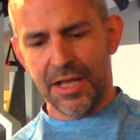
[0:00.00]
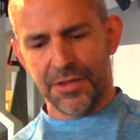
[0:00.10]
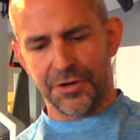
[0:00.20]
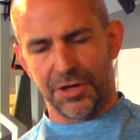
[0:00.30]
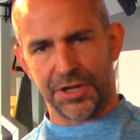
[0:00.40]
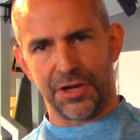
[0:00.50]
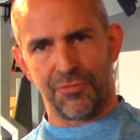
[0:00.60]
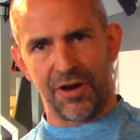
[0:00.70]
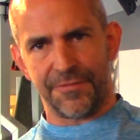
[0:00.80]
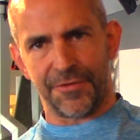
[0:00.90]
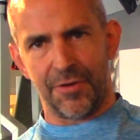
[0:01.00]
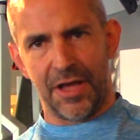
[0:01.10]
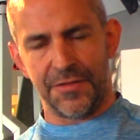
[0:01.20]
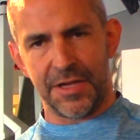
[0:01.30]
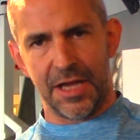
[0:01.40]
they're looking rough
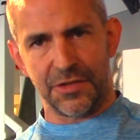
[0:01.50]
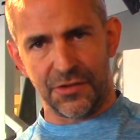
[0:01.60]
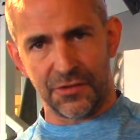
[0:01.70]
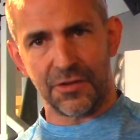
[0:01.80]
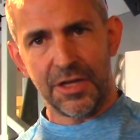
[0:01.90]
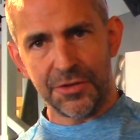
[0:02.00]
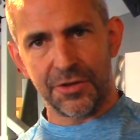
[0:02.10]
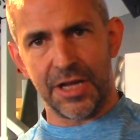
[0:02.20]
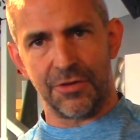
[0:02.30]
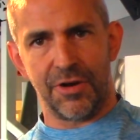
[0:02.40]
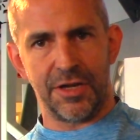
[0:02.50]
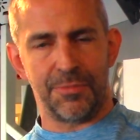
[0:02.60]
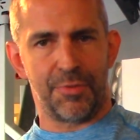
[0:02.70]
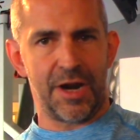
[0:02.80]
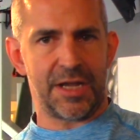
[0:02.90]
around the edges, they're getting ready to
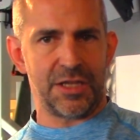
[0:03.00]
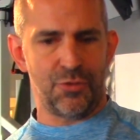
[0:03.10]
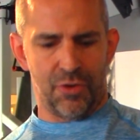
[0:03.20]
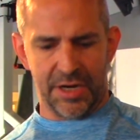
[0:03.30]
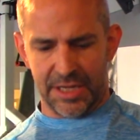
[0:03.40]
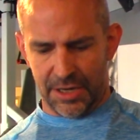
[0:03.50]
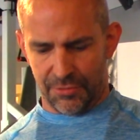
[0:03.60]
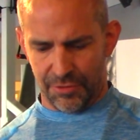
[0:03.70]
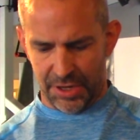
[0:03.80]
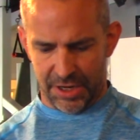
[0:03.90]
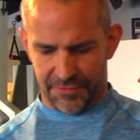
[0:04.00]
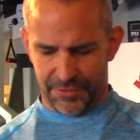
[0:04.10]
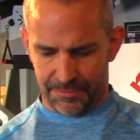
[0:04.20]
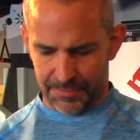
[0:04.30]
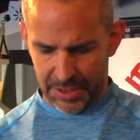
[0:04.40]
break, and you want to get rid of
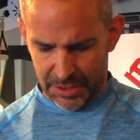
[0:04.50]
them.